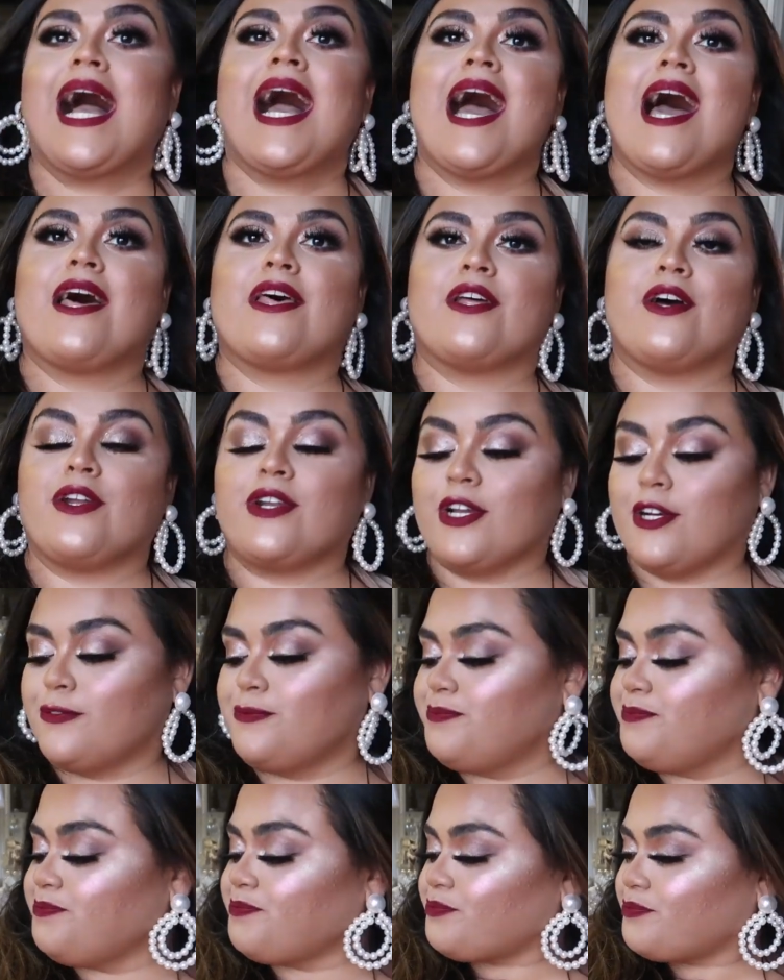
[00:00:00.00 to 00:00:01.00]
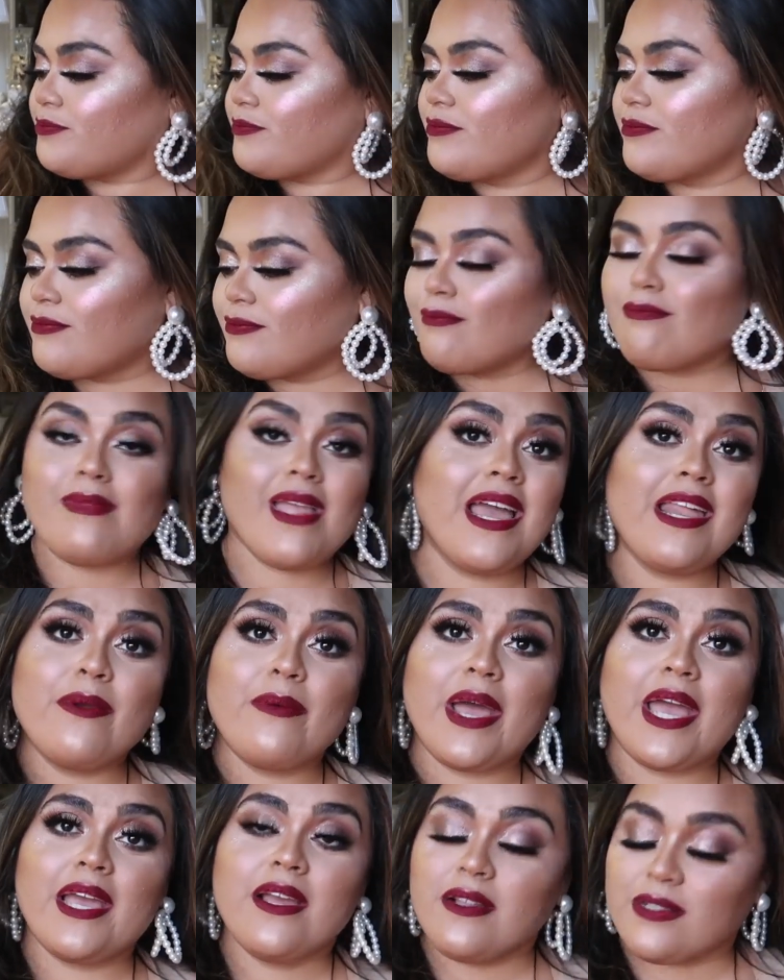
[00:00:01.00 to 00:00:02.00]
I don't know.
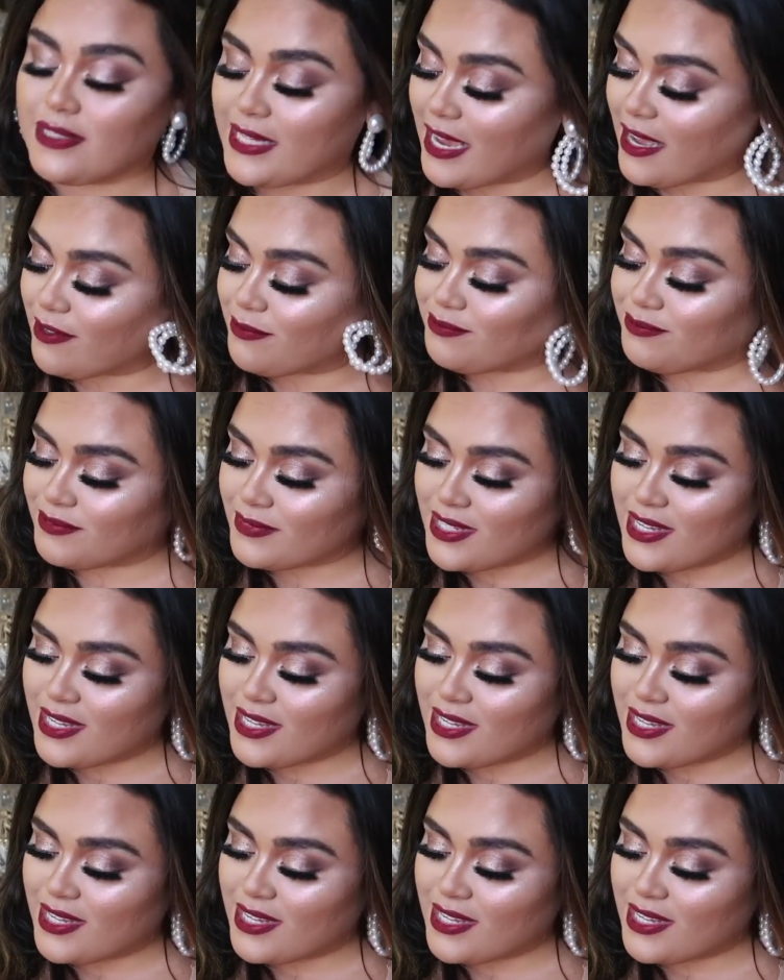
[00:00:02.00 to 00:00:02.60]
Anyway, yeah.